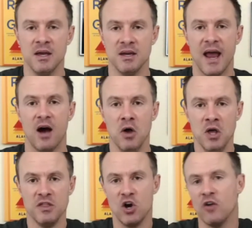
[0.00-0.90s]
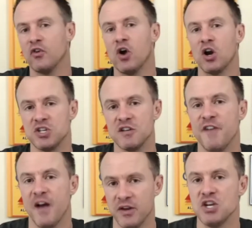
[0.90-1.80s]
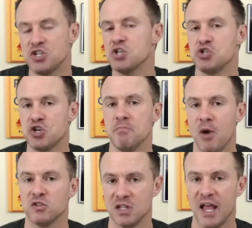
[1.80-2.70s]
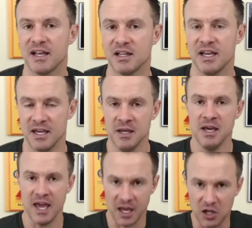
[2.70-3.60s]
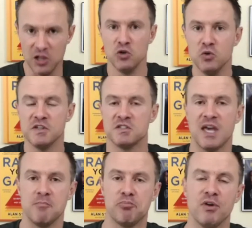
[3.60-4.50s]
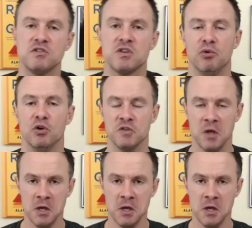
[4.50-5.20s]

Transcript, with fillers: Now, the overarching foundation should most likely include the same principles.